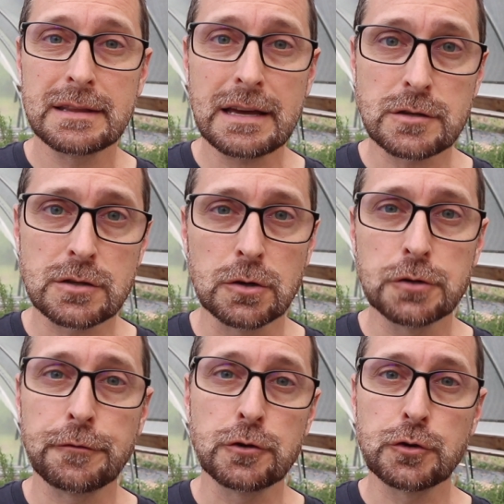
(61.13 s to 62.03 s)
that
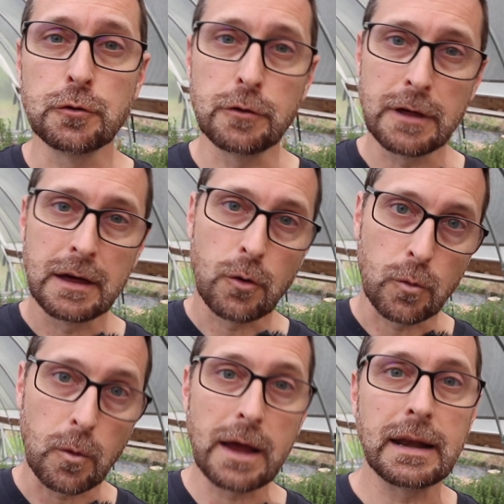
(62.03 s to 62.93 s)
search for truth
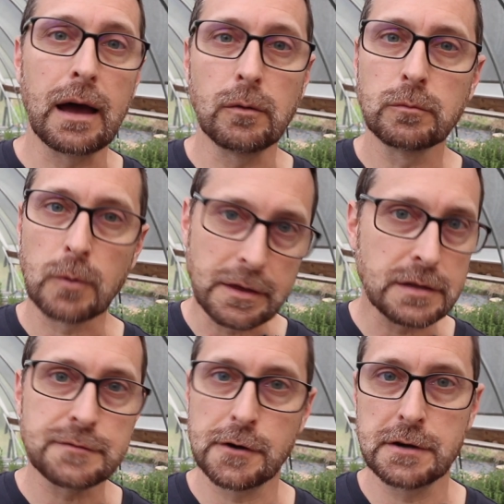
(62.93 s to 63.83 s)
right now, right
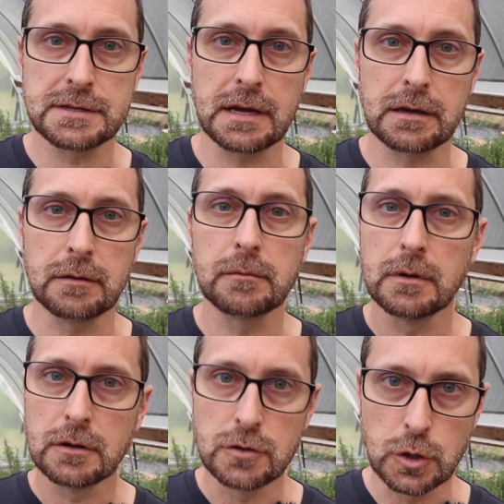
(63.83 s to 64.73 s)
this very second.
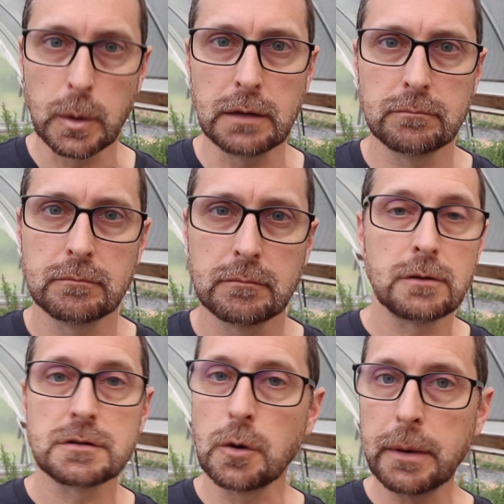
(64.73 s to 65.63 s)
Do it.
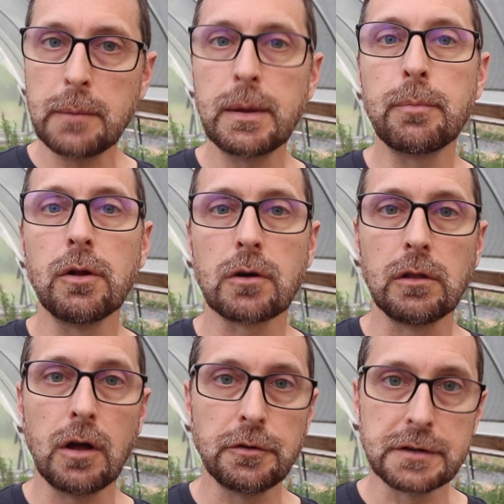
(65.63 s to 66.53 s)
So many people are
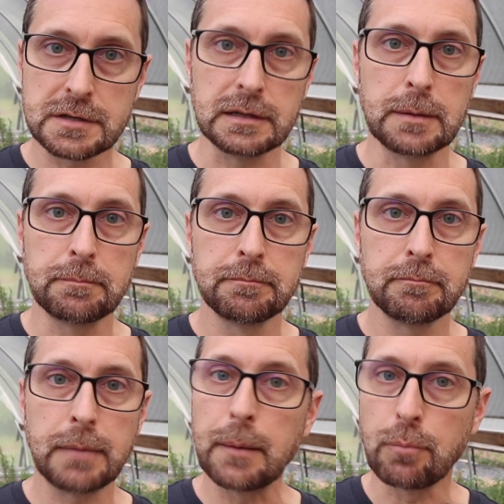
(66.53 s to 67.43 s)
lulled to sleep
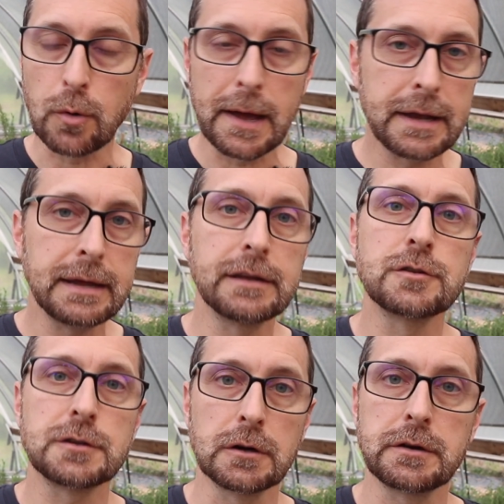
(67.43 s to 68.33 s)
by bread
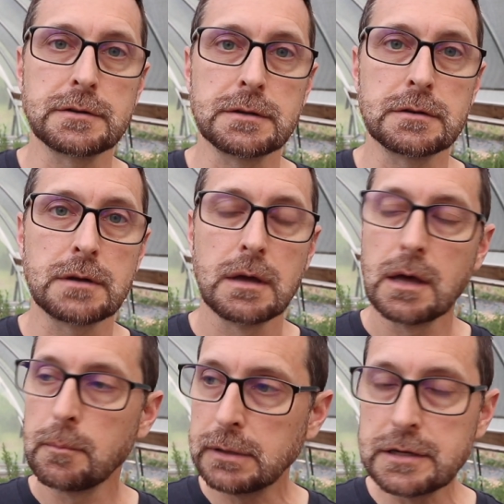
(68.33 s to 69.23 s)
and circuses.
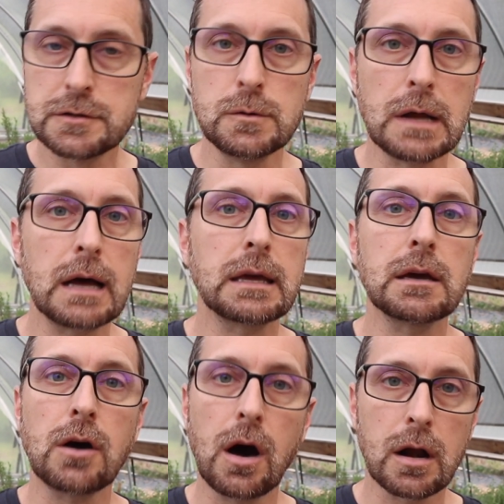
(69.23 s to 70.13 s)
Please do not
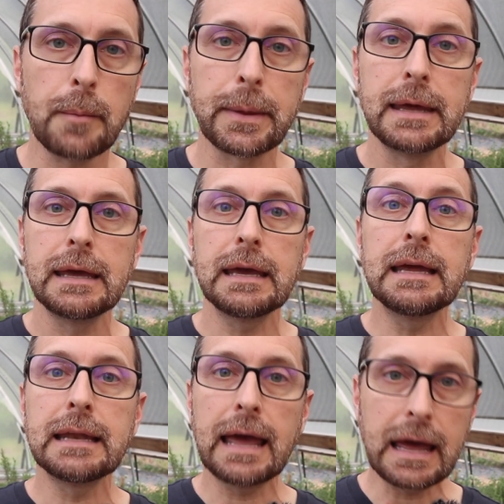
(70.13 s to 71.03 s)
get caught up
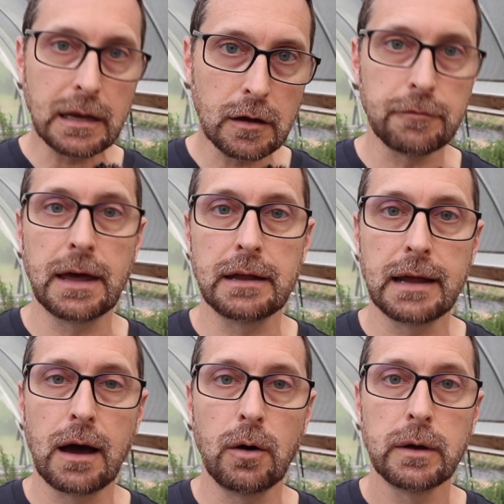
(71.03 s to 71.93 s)
in any of that
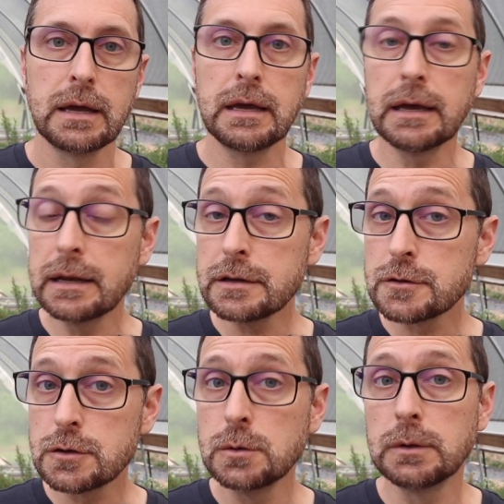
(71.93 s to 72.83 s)
now. It
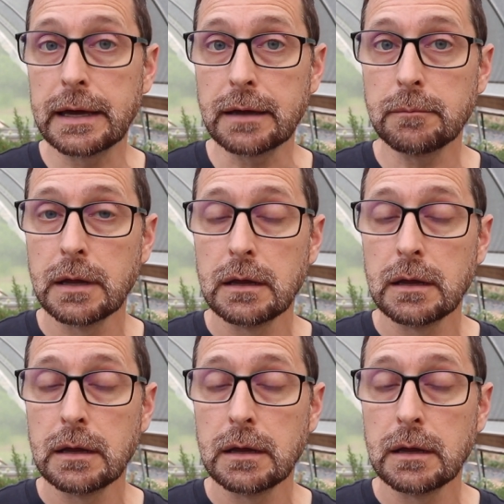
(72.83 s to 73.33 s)
is too late.